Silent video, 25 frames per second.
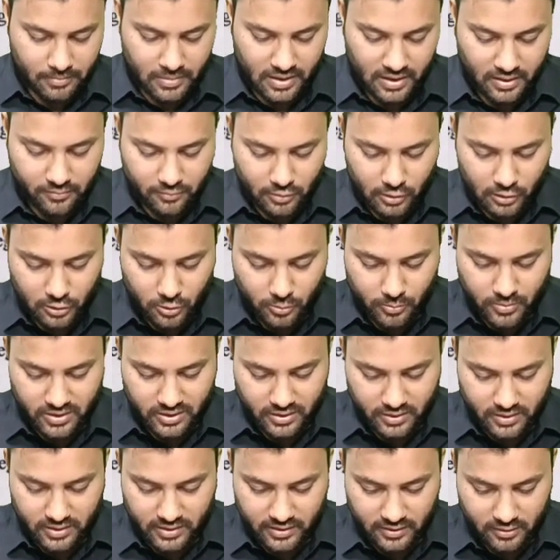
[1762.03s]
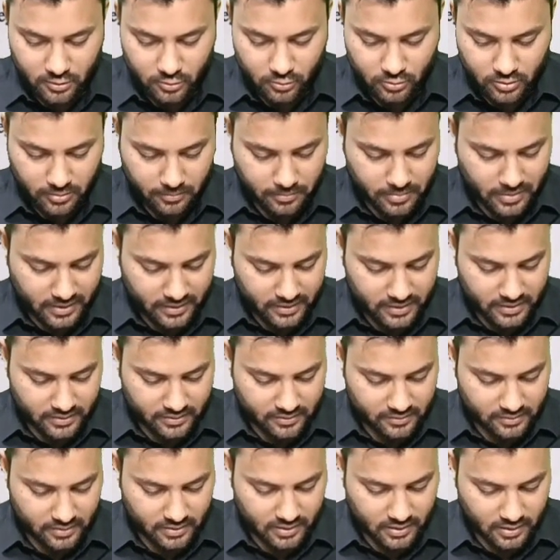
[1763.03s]
Blood volume increase during
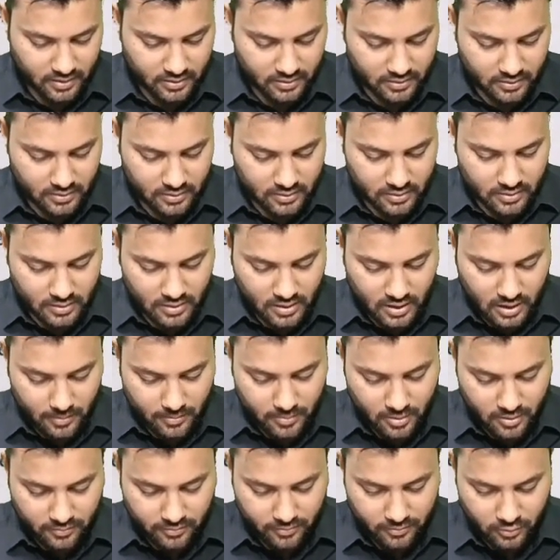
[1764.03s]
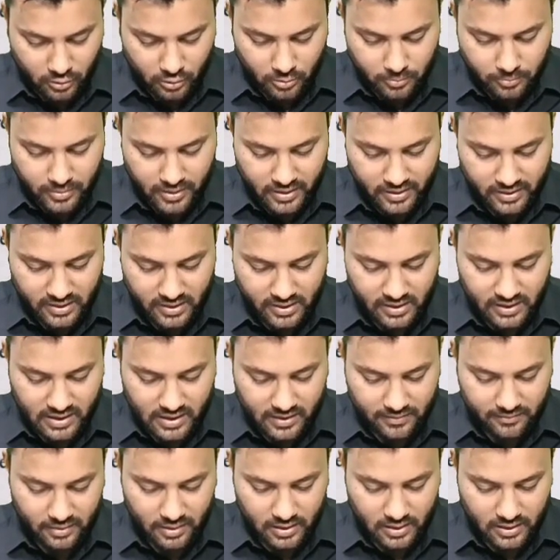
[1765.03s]
pregnancy above non-pregnant
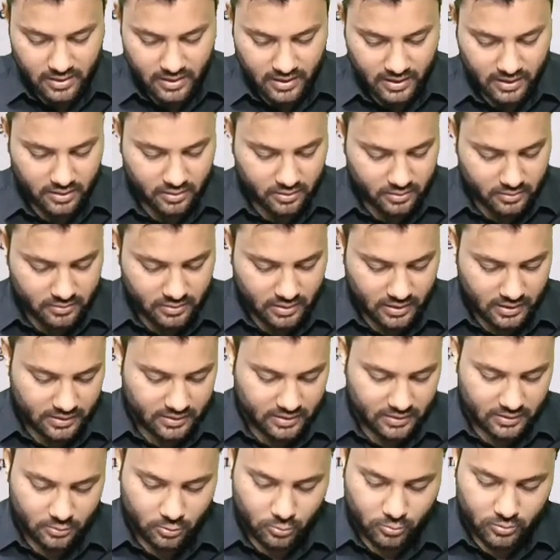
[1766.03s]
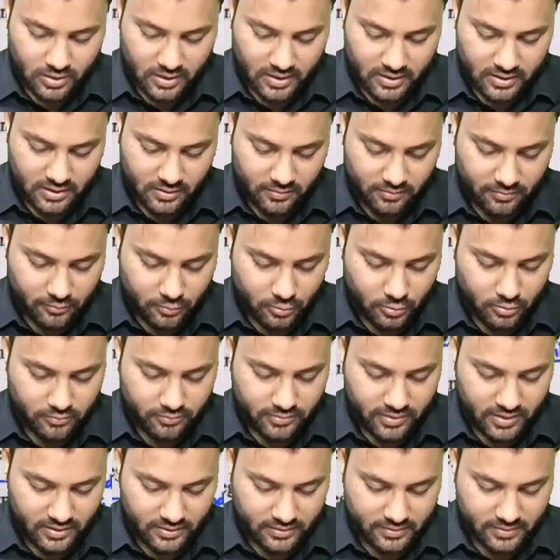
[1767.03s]
level at 30 to 34
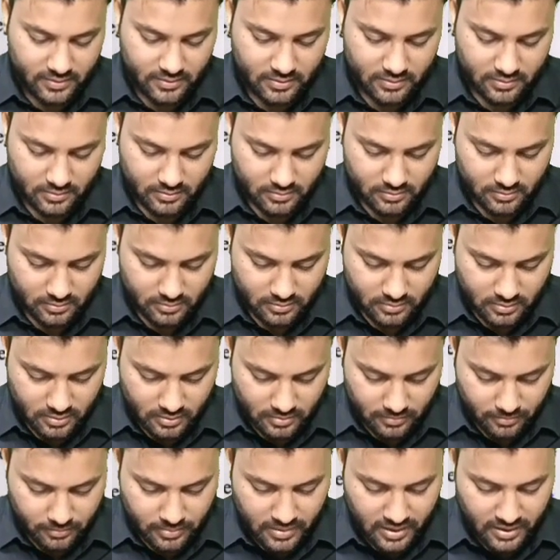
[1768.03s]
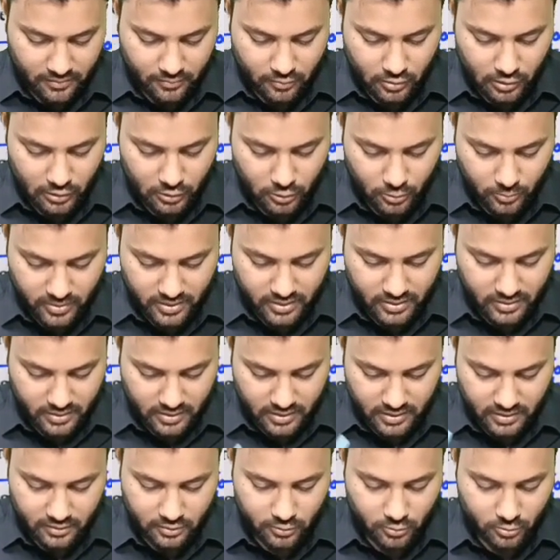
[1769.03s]
weeks. Blood volume
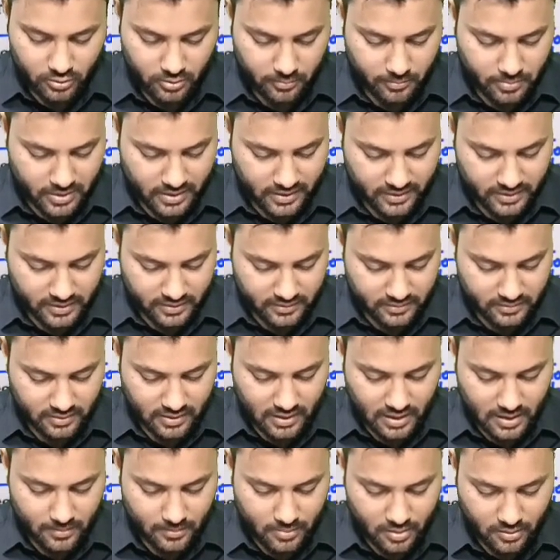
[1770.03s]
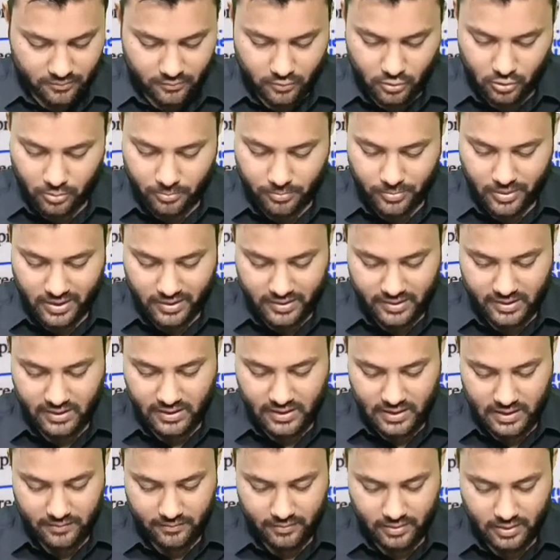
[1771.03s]
increase during pregnancy above
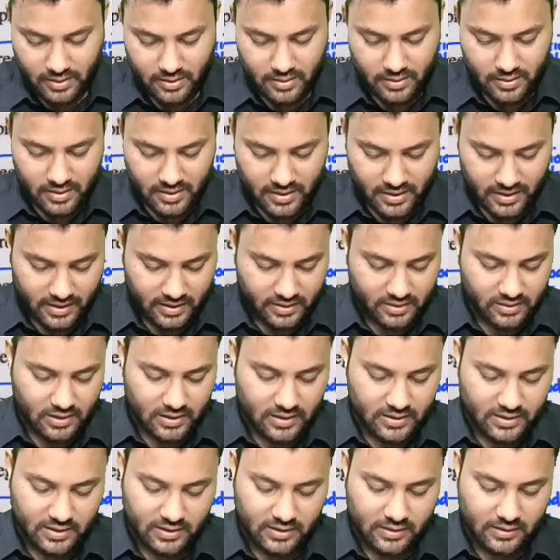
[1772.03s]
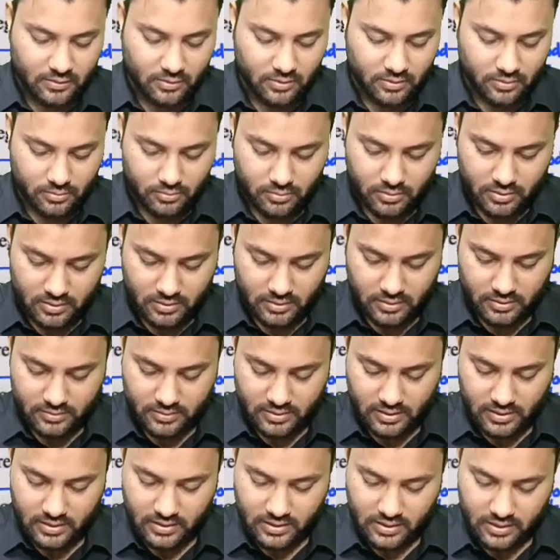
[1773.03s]
non-pregnant level at 30 to
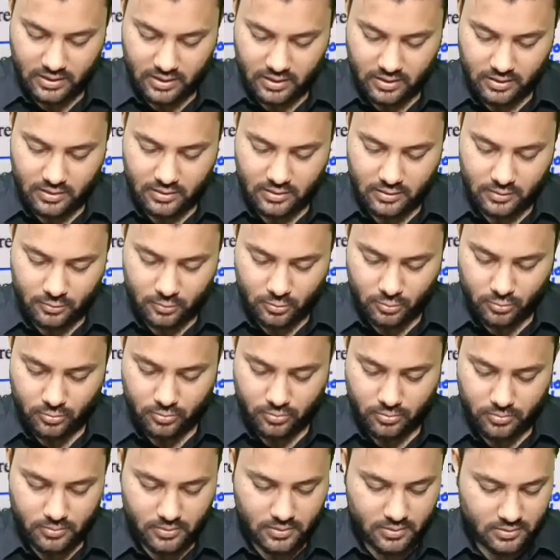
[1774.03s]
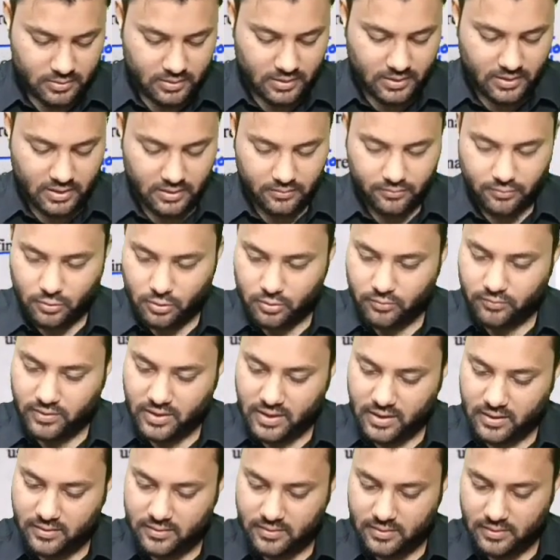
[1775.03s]
34
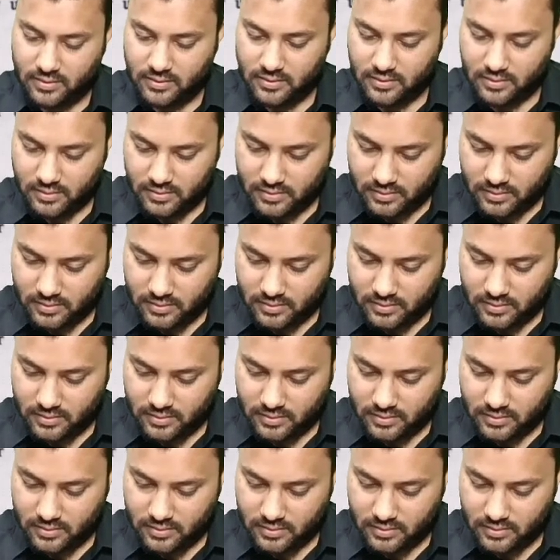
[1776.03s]
weeks